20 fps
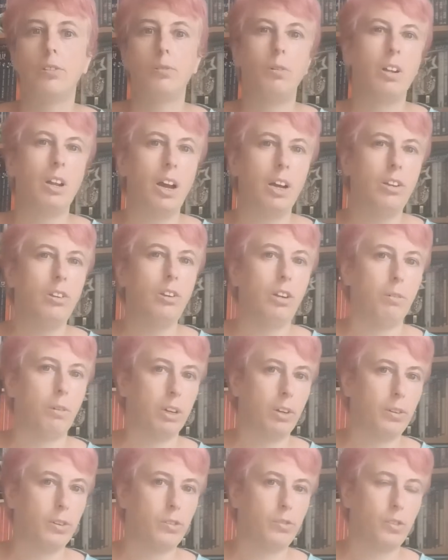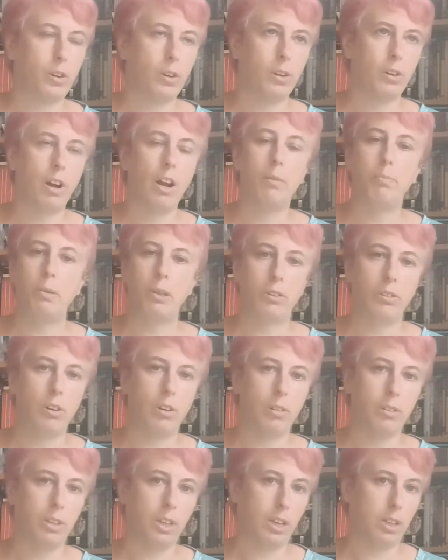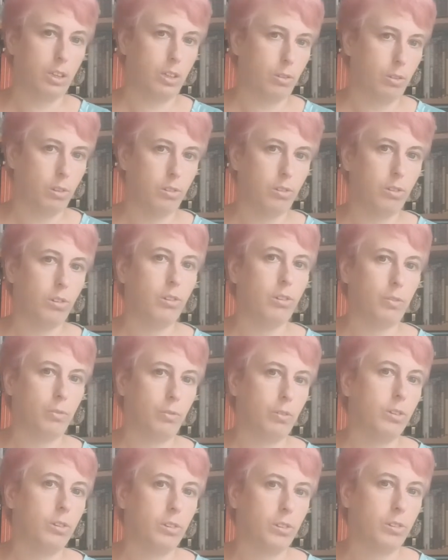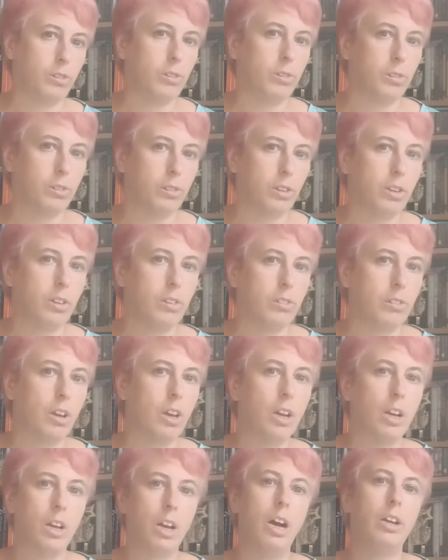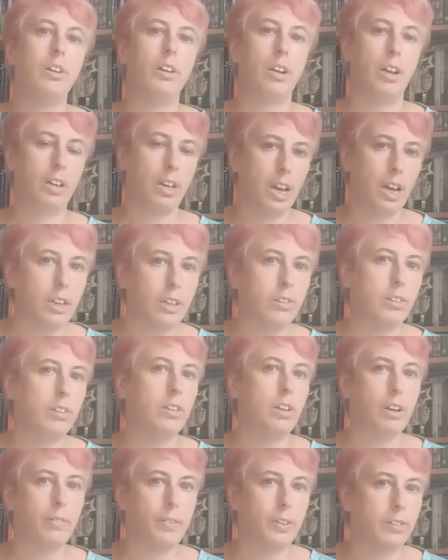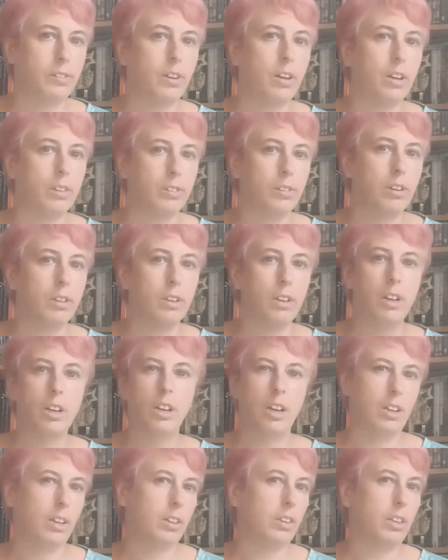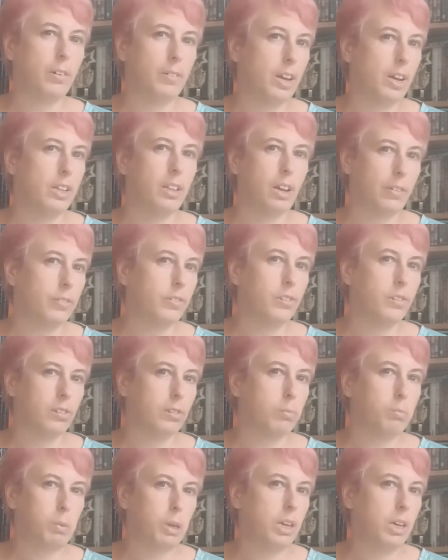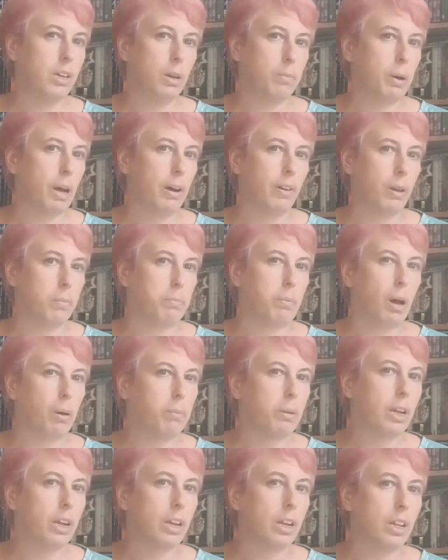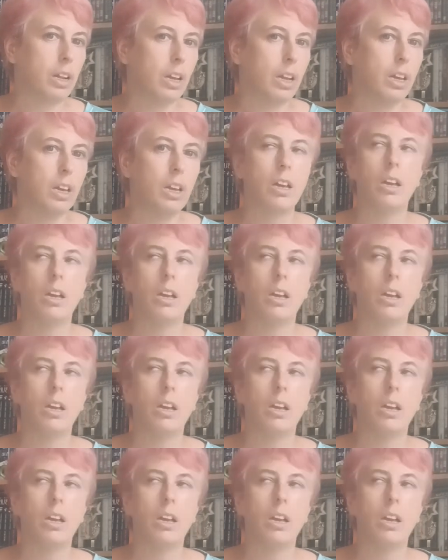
Well, I knew what it was for. I'd been told that through two different sources. I didn't know it for certain. I didn't know it enough to speak about it publicly.